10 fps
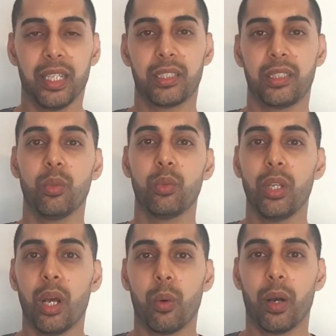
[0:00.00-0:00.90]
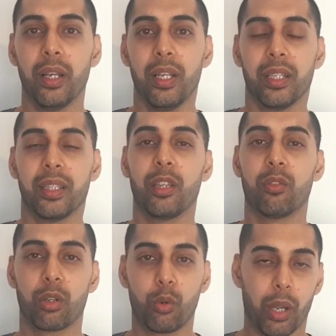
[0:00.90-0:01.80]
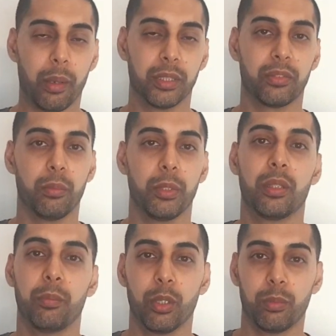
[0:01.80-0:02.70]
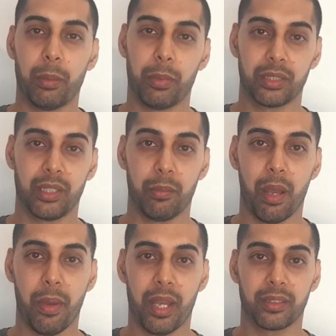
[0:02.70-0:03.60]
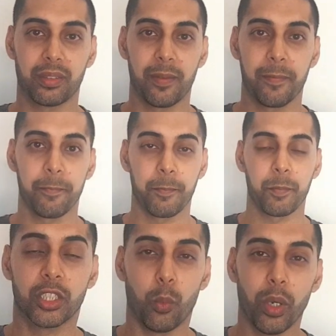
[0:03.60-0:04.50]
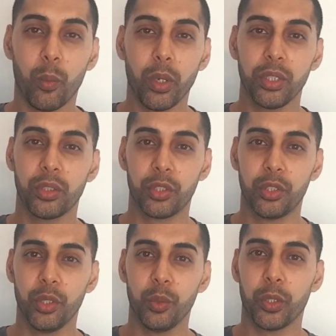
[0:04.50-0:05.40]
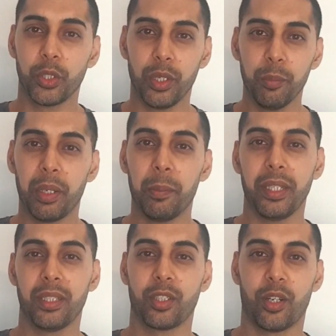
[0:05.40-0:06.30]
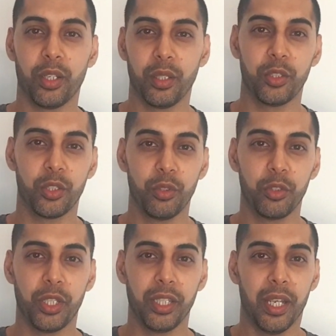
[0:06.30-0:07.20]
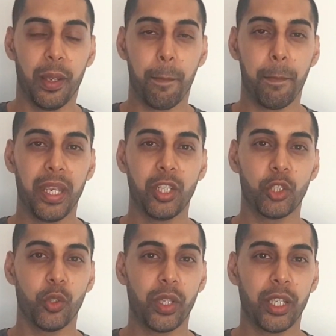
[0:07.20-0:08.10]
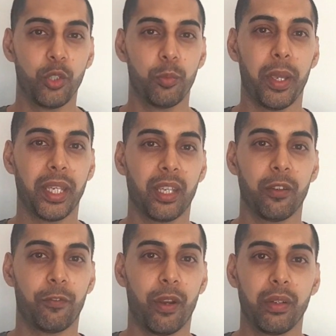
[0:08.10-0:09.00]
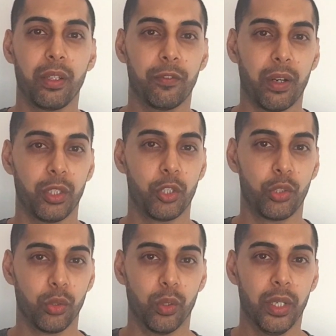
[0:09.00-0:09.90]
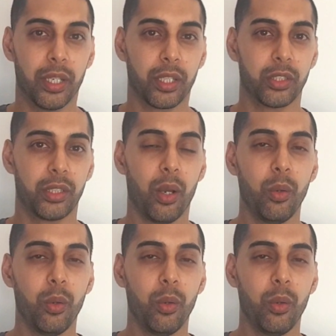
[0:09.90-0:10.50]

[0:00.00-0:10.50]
is still lower than the requirements for me to build my muscle and my mass. So what I want you to do when you're implementing your cardio into your routine, make sure that you make it very, very short because the